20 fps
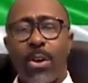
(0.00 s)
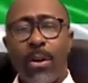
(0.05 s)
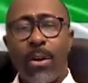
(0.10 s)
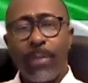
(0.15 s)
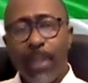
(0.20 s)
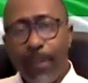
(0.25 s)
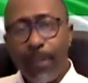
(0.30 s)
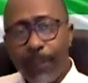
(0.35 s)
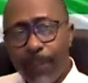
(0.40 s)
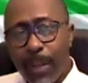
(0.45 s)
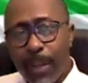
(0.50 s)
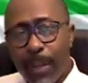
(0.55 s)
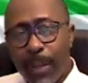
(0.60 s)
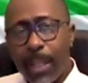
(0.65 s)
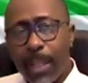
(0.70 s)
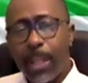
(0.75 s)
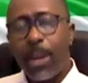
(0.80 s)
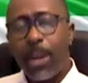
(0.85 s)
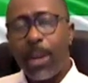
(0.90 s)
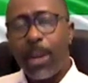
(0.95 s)
of the
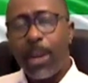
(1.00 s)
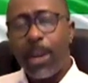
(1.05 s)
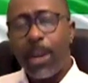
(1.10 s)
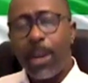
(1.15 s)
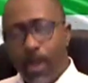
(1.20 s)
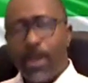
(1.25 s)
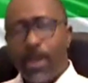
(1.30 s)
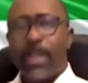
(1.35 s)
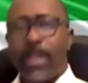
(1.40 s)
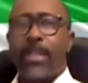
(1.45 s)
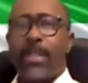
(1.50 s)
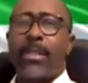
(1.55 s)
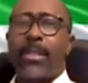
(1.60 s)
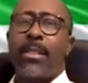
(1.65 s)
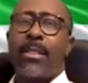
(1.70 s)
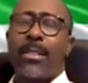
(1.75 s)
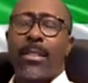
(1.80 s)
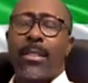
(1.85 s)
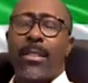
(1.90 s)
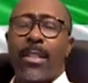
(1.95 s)
failure of
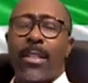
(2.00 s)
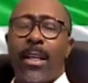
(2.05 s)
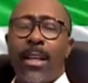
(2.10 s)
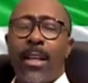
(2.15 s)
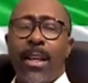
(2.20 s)
policies.